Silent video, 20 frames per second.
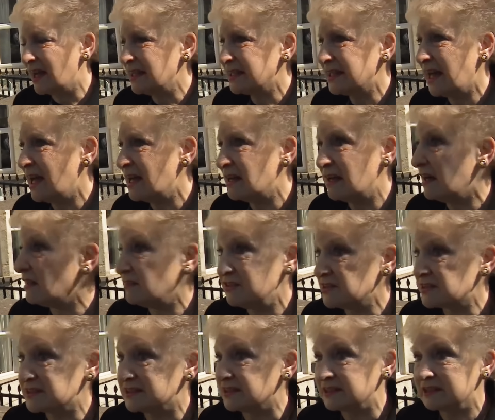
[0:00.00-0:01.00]
I can't... Yep,
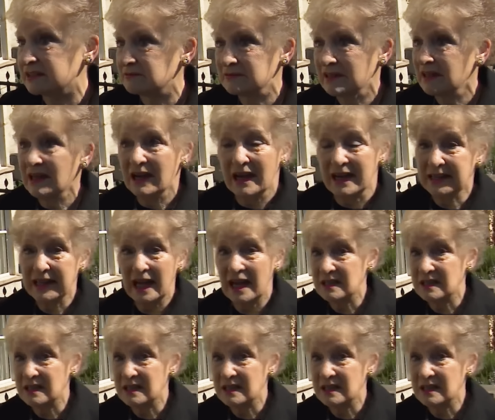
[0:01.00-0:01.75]
another one.